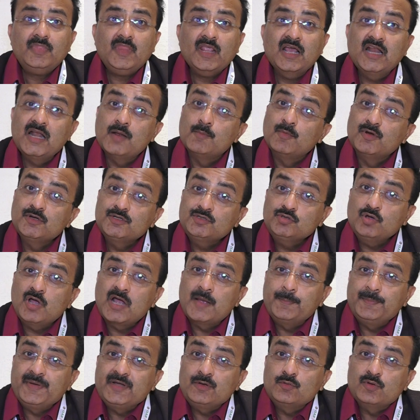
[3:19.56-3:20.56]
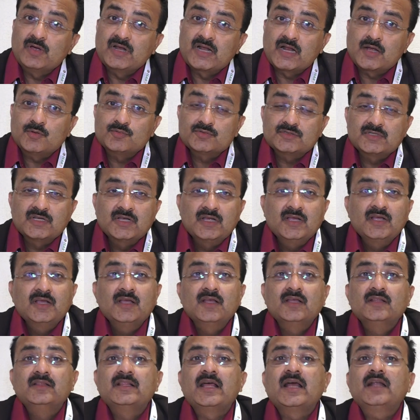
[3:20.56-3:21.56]
And I am also happy to announce
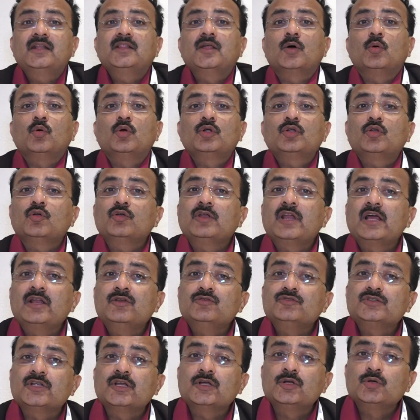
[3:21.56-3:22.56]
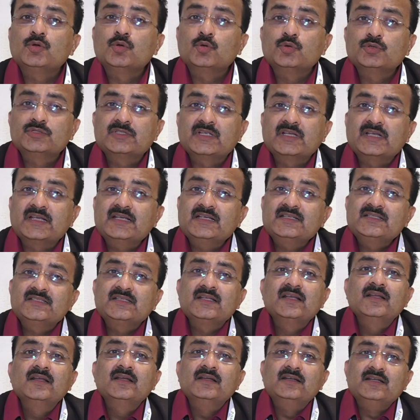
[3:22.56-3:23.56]
that the auto dilution dose is
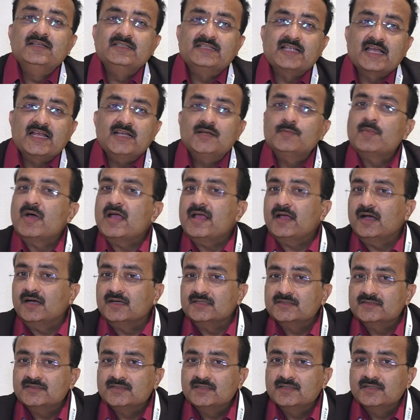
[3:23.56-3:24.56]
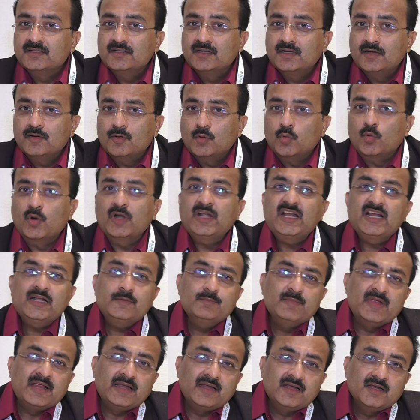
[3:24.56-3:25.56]
designed by us. What it
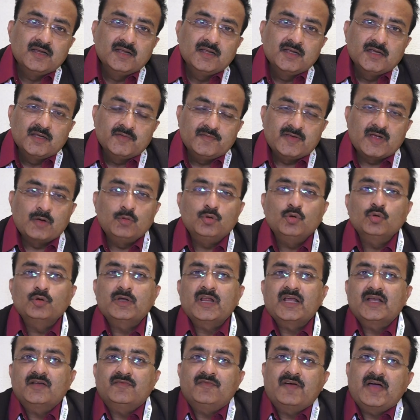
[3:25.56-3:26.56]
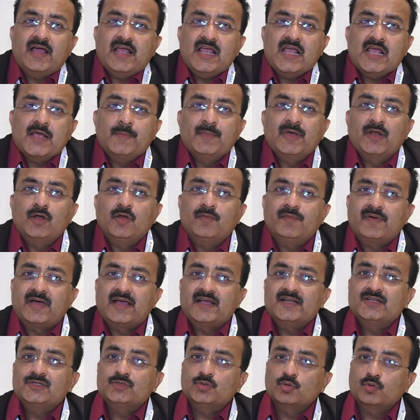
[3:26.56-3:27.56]
means? We have to take 5 ml of
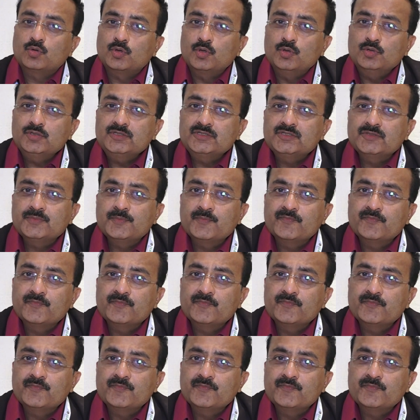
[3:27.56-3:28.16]
iron sucrose